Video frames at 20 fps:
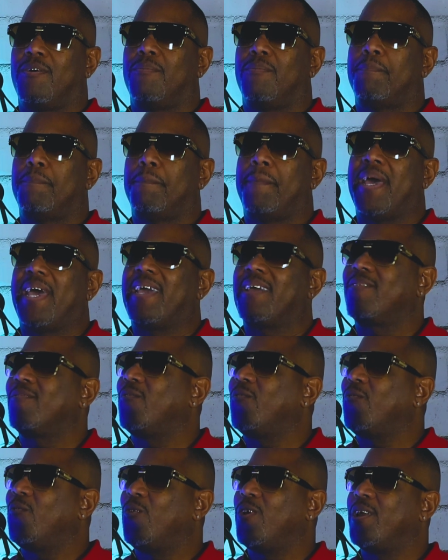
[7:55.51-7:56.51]
know, back
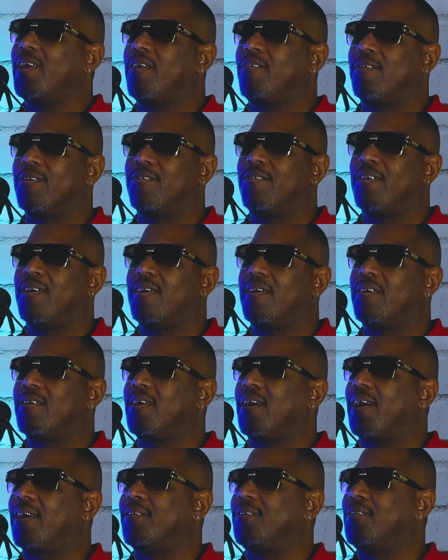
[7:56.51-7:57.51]
when I was young,
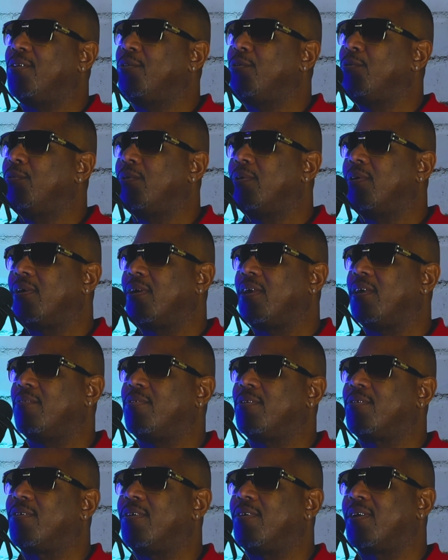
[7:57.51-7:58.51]
I knew it
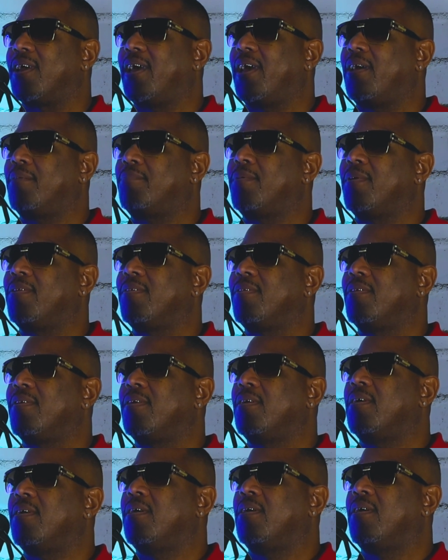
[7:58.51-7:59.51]
was going to happen.
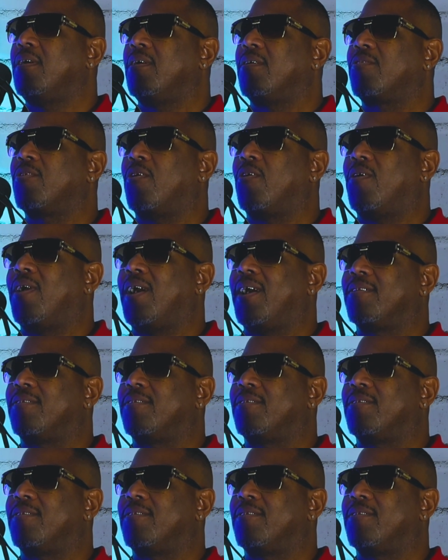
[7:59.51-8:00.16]
So I